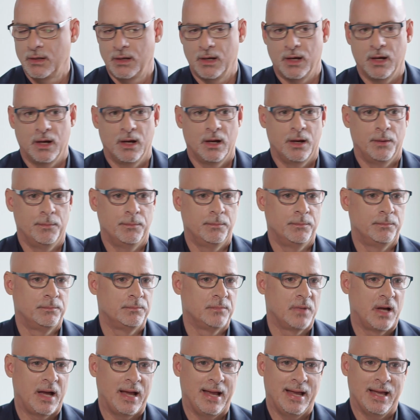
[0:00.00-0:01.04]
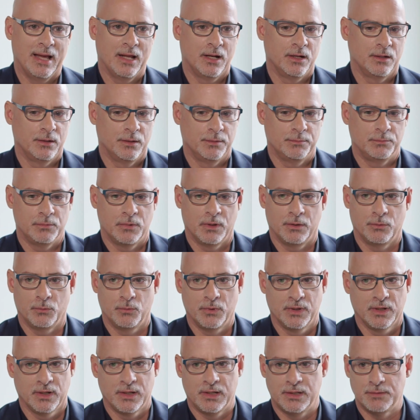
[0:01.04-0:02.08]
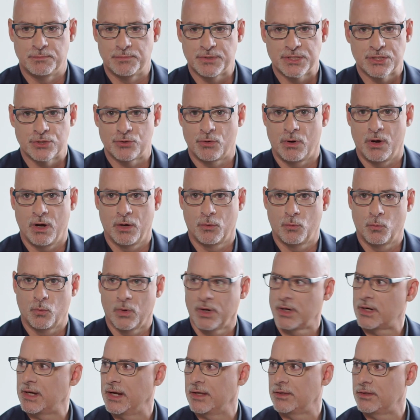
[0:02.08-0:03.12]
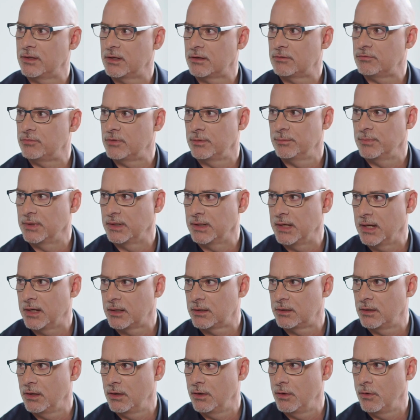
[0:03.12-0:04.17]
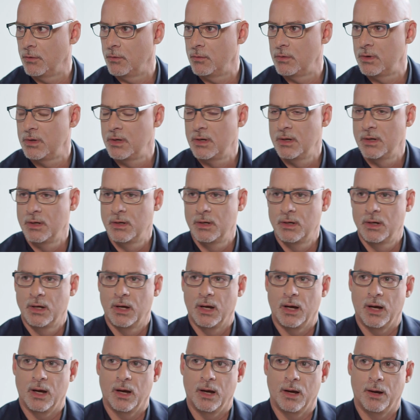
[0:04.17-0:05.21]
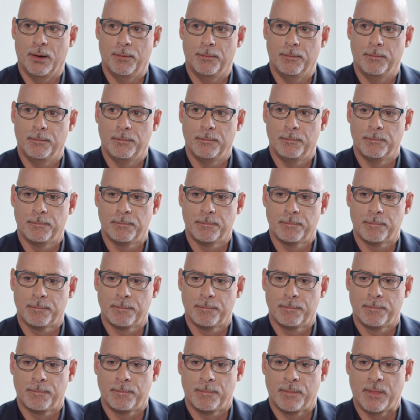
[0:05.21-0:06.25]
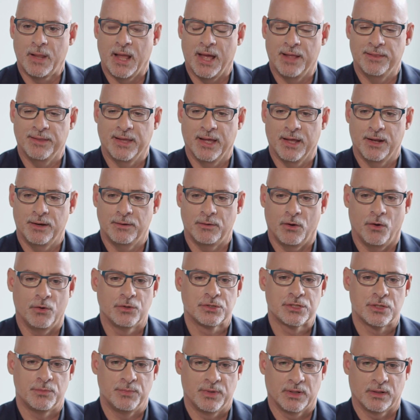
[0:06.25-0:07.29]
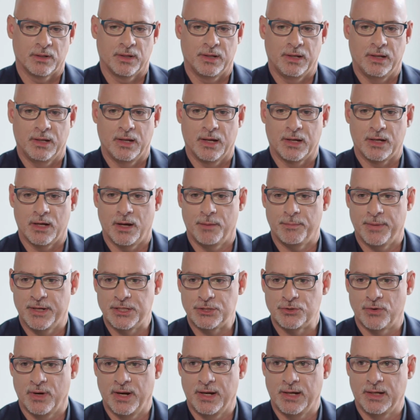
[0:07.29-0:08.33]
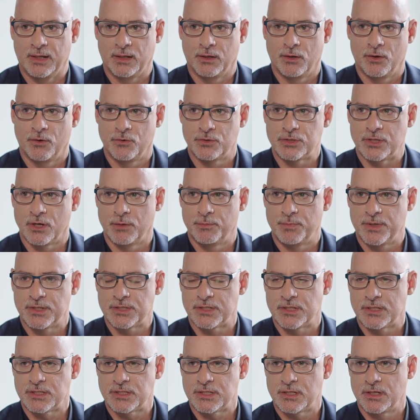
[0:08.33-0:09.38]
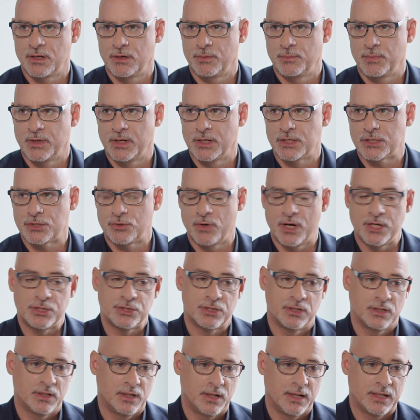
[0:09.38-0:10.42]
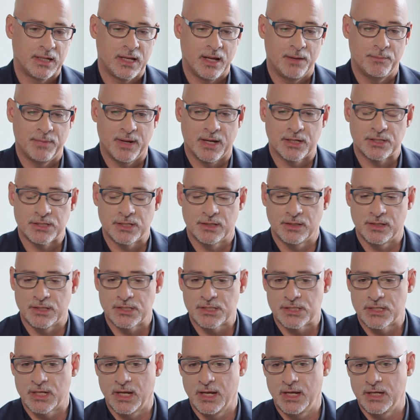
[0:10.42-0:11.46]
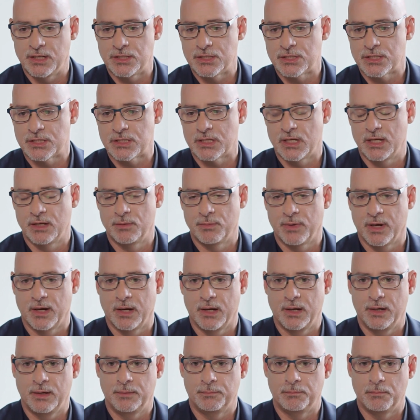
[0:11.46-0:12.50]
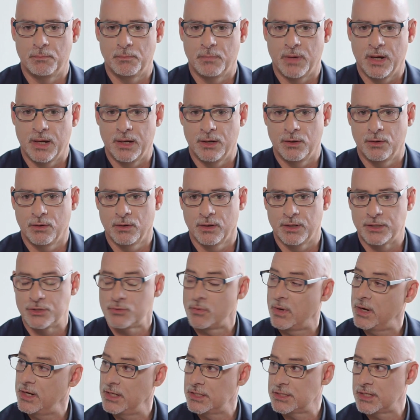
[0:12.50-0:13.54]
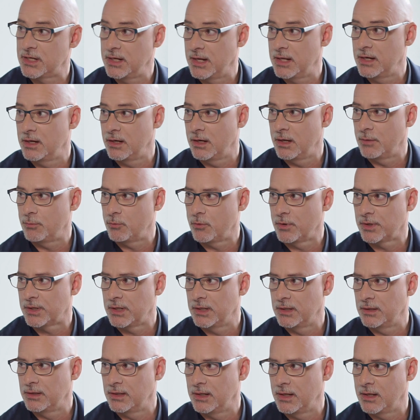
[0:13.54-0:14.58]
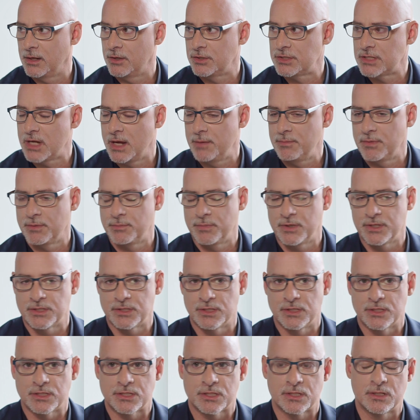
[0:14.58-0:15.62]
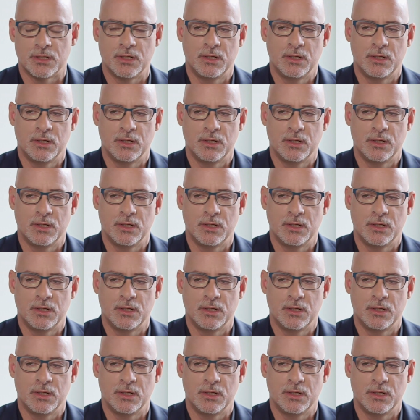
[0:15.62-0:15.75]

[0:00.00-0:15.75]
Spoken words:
I had a really strong work ethic from the get-go. Yeah. And then ultimately I got my training in hotel business and administration, and I came back to the States in my early 20s and ended up working in the entertainment business.